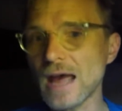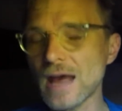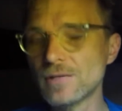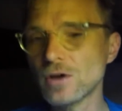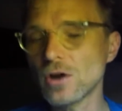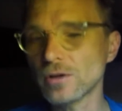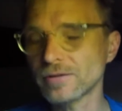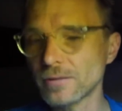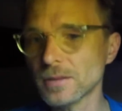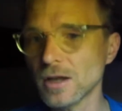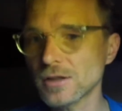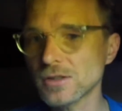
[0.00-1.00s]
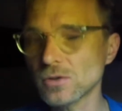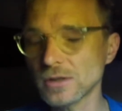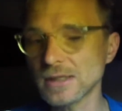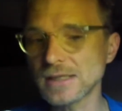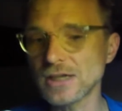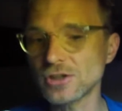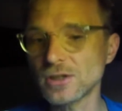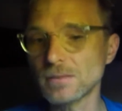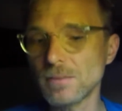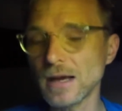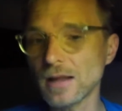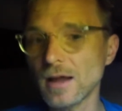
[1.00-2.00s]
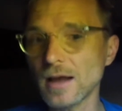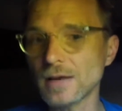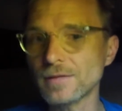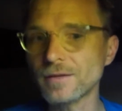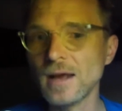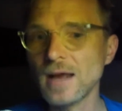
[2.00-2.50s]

ever got from an arts organisation in my life.